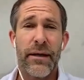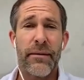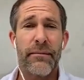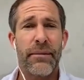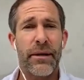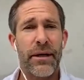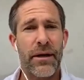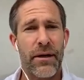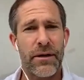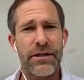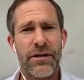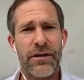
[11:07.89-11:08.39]
but
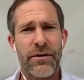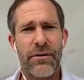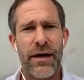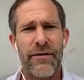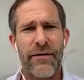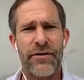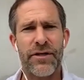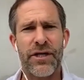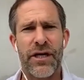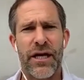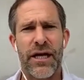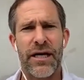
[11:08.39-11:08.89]
also have
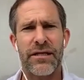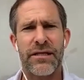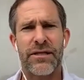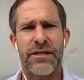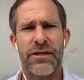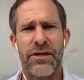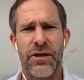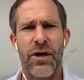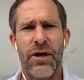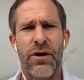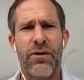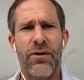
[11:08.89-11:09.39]
a chance
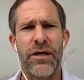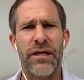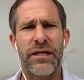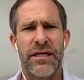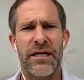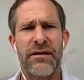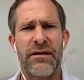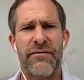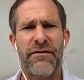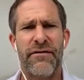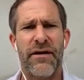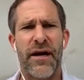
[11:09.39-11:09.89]
to go in a
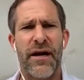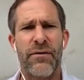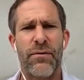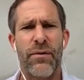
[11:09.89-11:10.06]
dignified